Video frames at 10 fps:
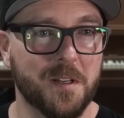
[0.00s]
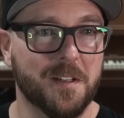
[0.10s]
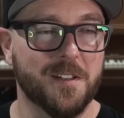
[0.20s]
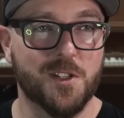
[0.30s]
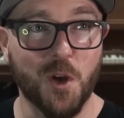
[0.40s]

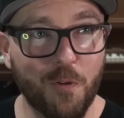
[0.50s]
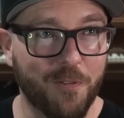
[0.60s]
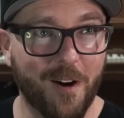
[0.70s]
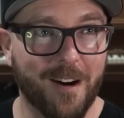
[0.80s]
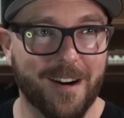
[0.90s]
so
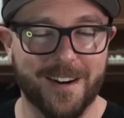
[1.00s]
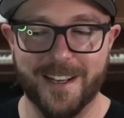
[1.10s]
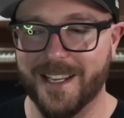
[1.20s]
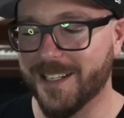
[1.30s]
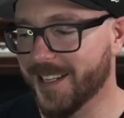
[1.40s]
far
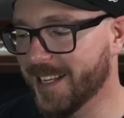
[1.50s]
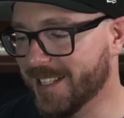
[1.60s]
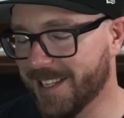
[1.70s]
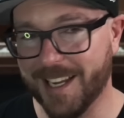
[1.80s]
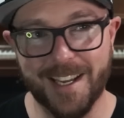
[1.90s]
into
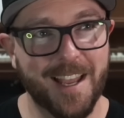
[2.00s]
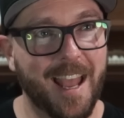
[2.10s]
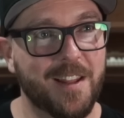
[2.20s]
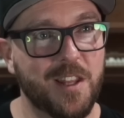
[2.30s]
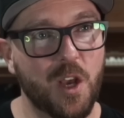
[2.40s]
this thing,
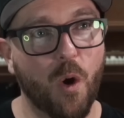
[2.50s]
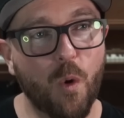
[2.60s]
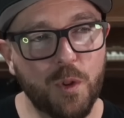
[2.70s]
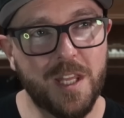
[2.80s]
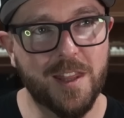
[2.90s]
and the
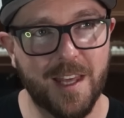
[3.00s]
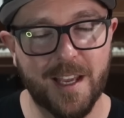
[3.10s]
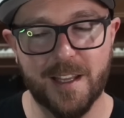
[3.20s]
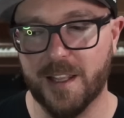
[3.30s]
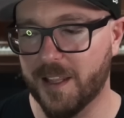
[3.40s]
only
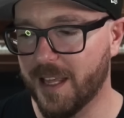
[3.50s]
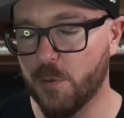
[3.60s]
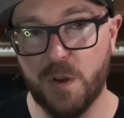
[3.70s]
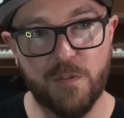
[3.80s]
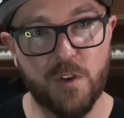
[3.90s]
thing
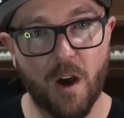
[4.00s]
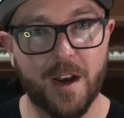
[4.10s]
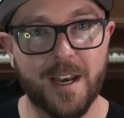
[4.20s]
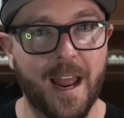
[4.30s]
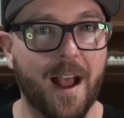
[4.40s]
that we've
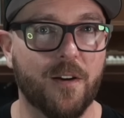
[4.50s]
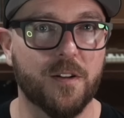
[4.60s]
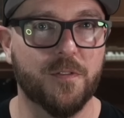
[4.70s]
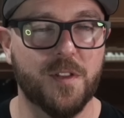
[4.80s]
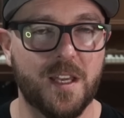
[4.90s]
gotten out
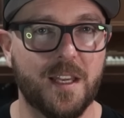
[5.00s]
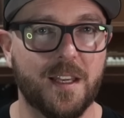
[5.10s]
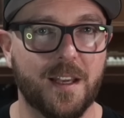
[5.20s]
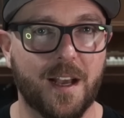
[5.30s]
of the